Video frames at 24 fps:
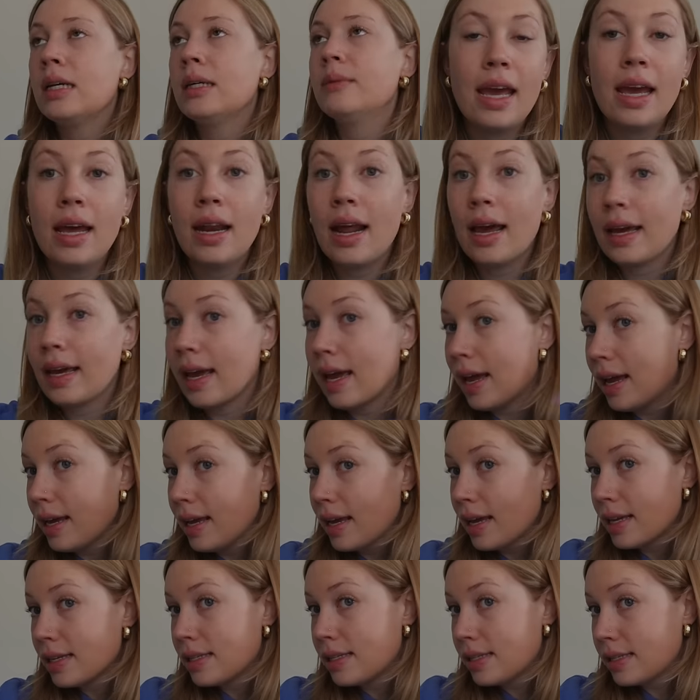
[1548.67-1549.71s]
And I get
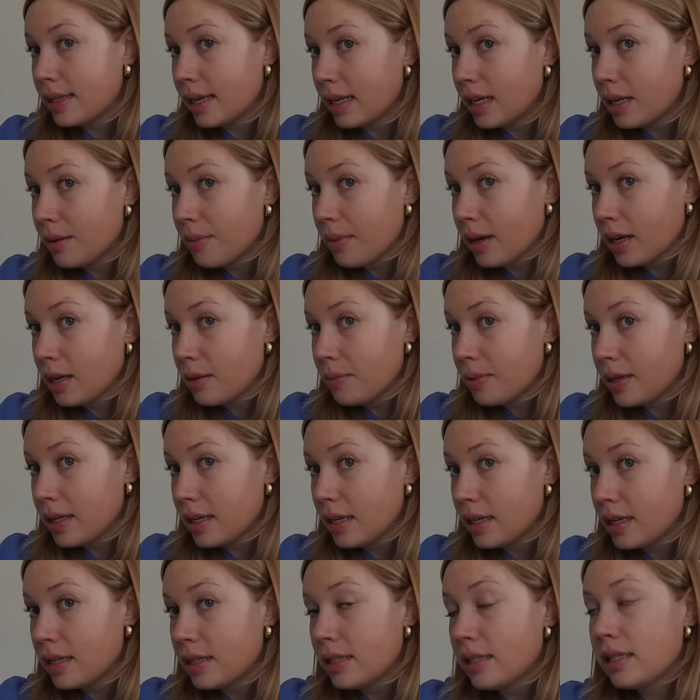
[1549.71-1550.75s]
a skinny money
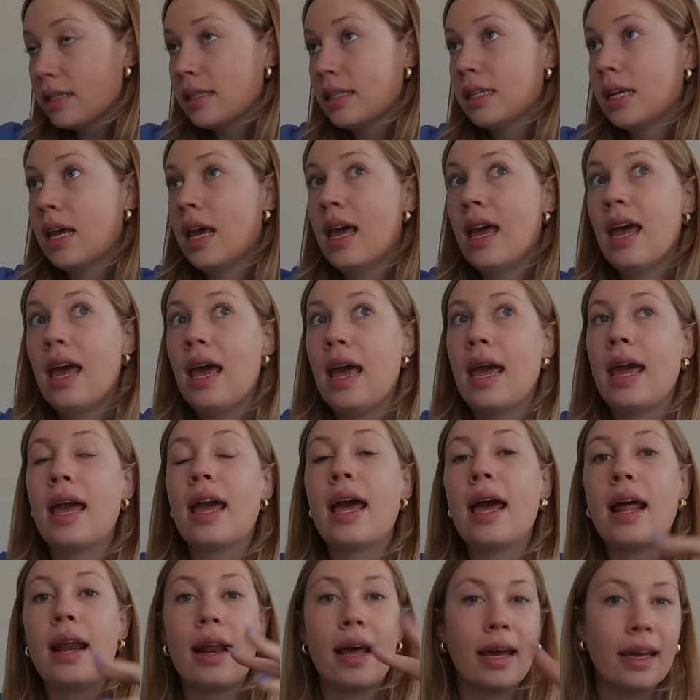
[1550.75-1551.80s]
piece
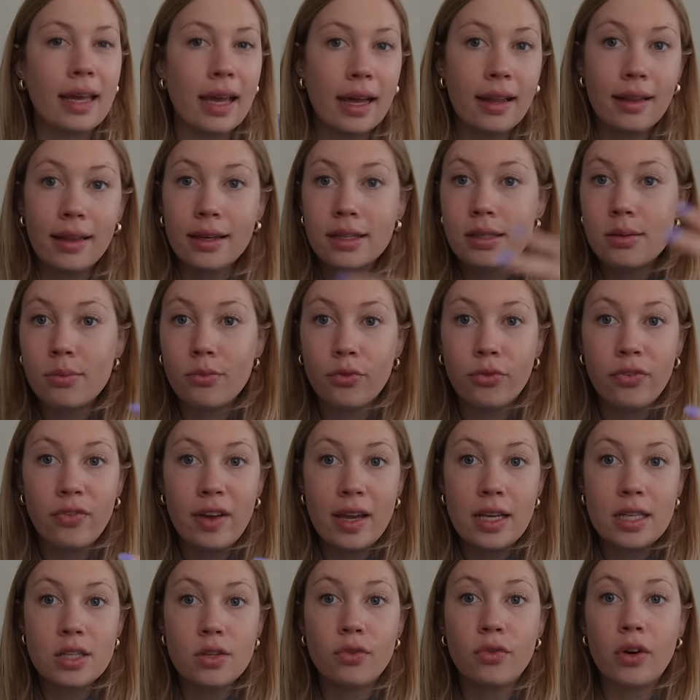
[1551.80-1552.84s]
and I get like some
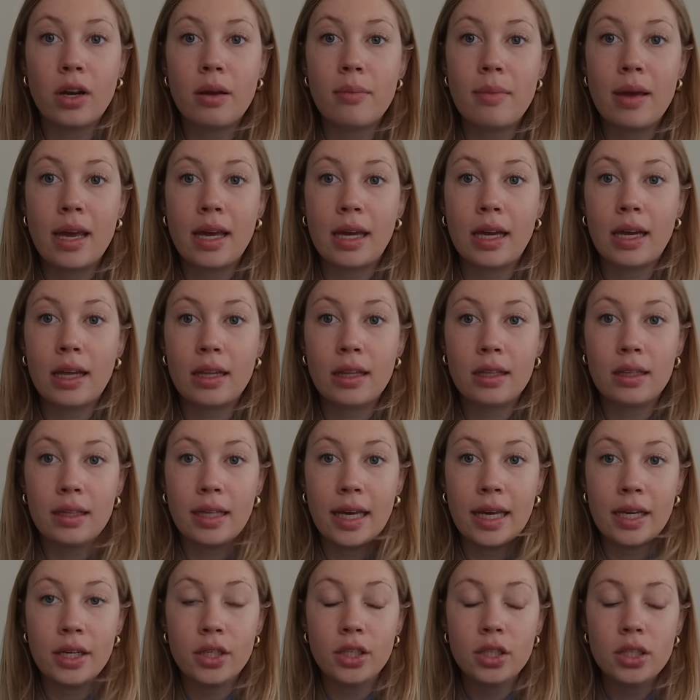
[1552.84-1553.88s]
face framing
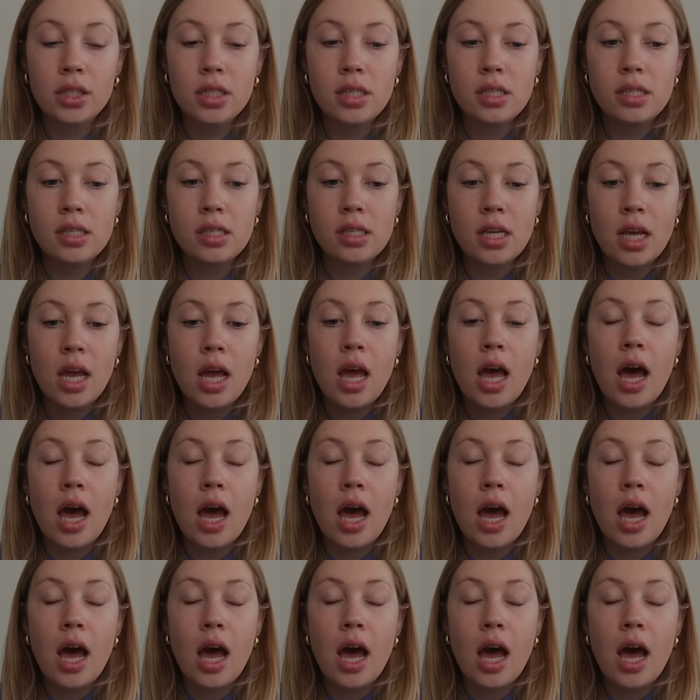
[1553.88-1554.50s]
layers.